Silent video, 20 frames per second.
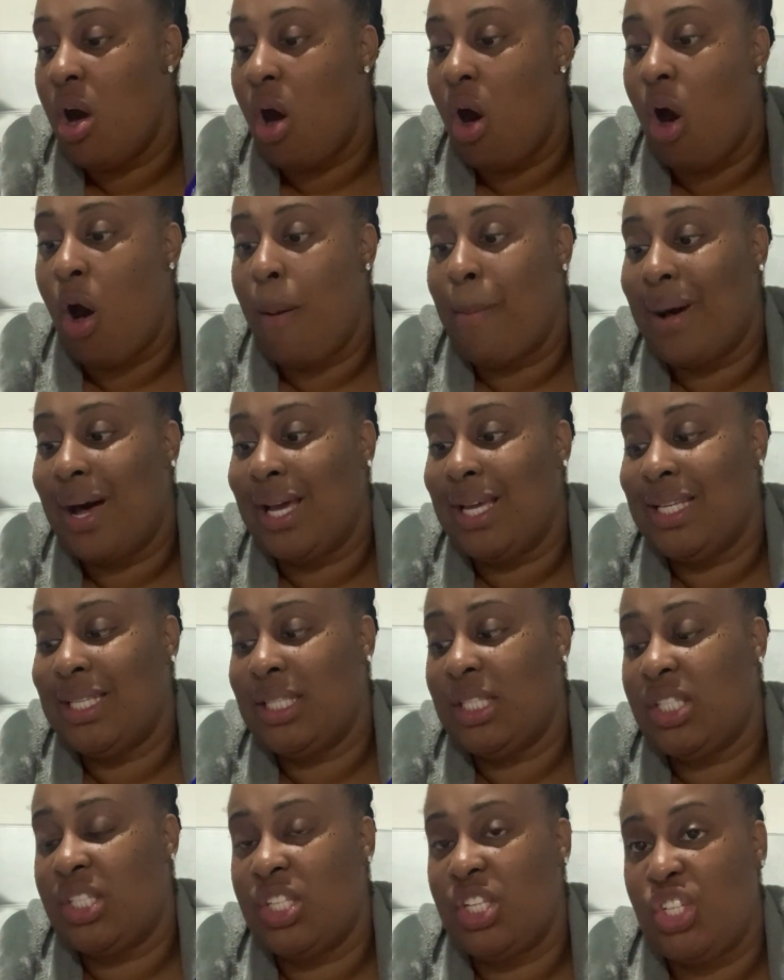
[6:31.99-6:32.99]
all my
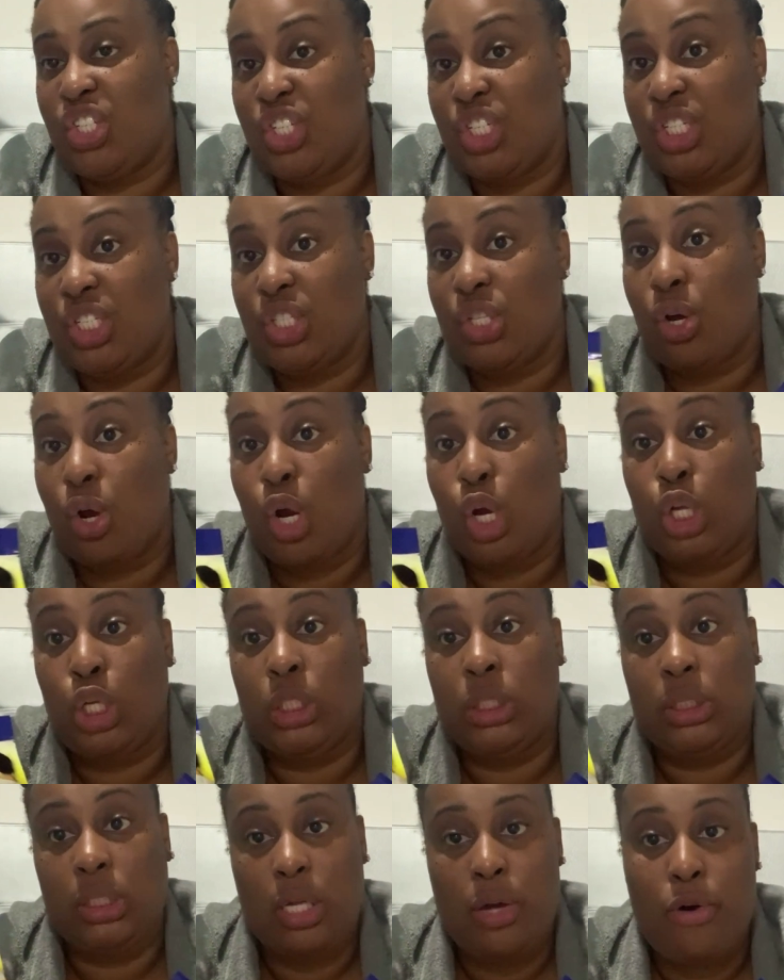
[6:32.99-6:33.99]
incisions are
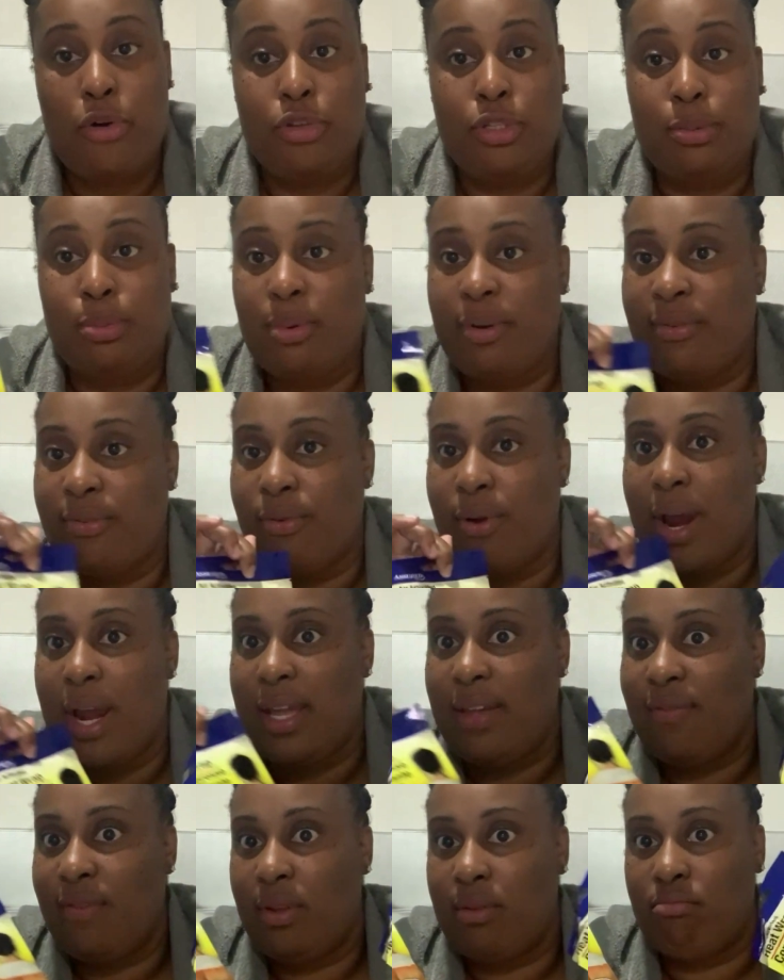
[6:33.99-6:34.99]
closed before I
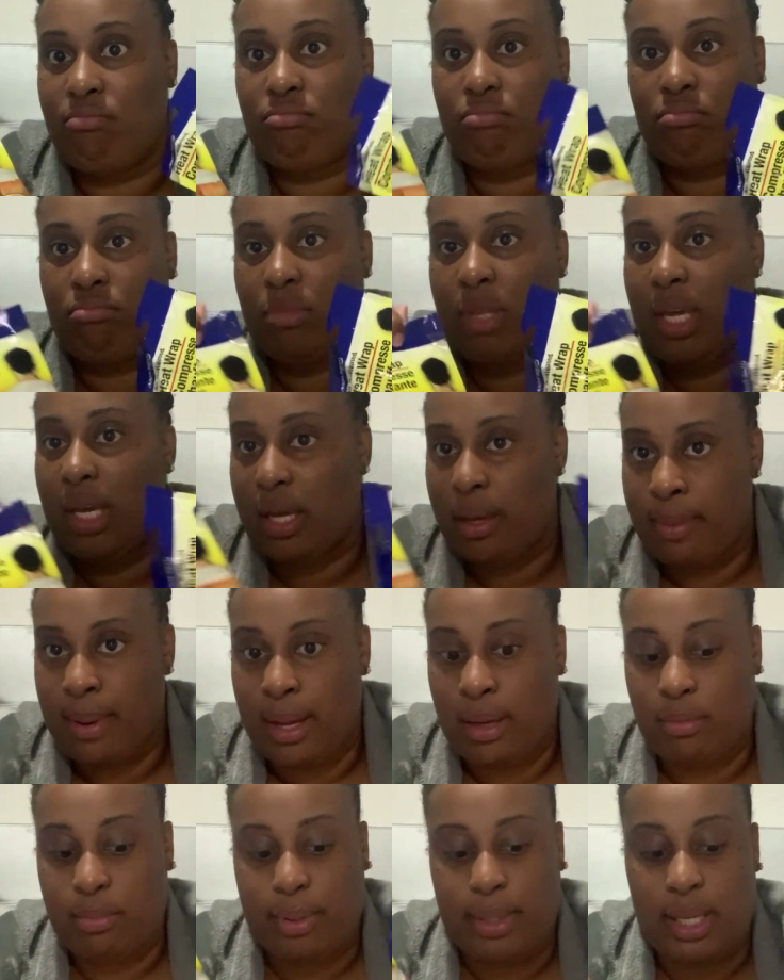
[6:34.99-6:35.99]
even think
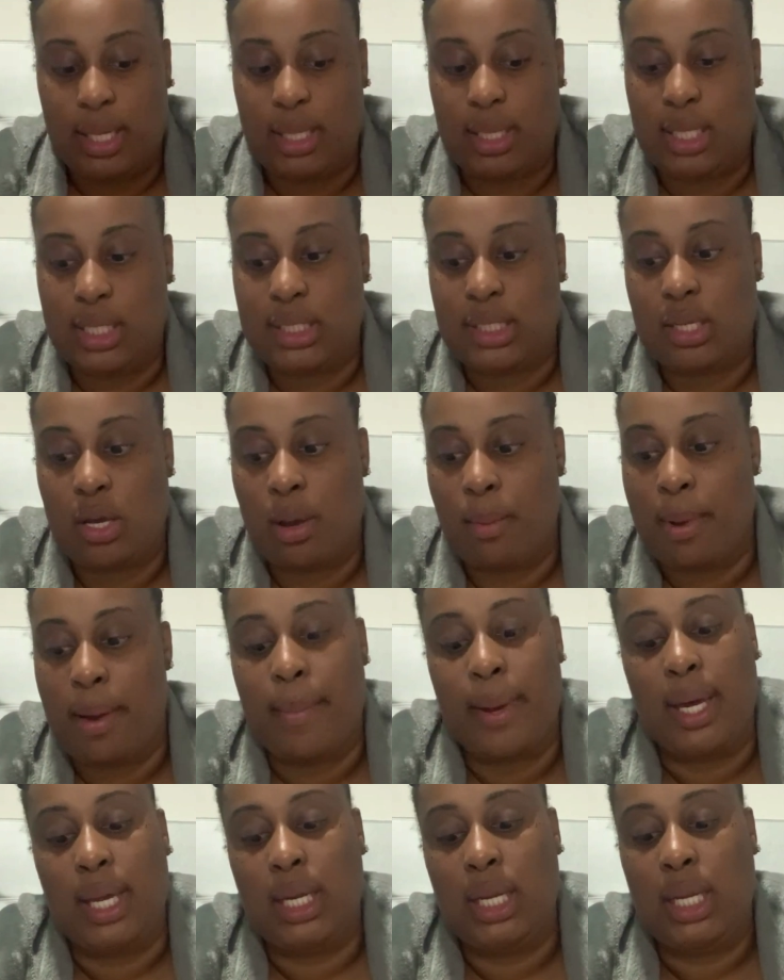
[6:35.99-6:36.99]
about putting this on my
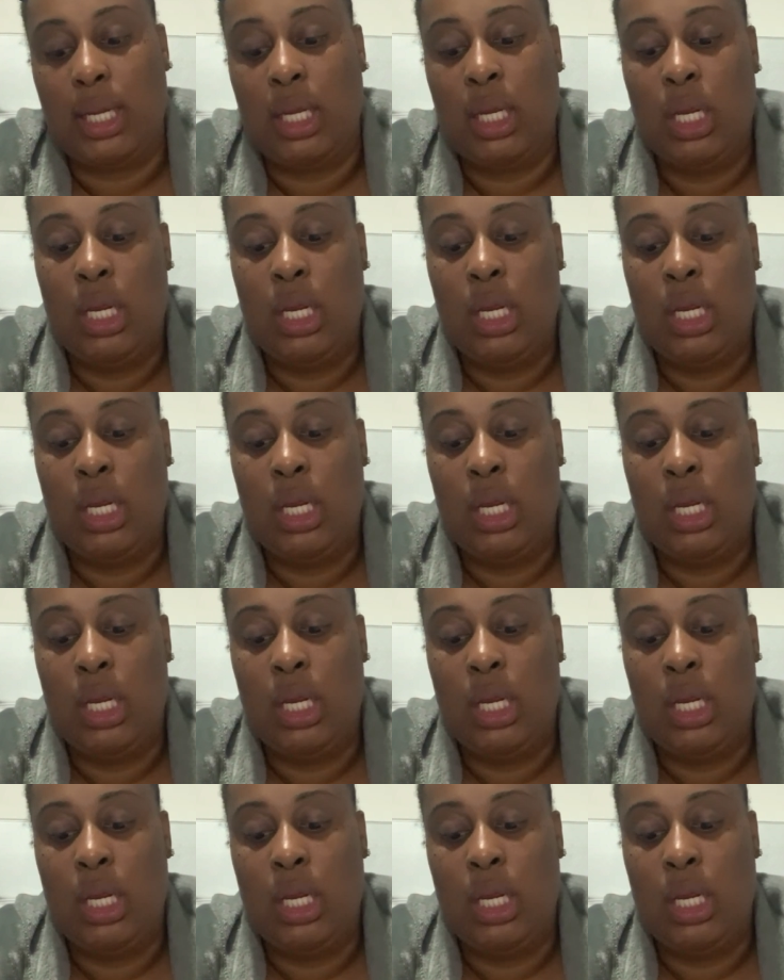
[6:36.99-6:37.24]
body.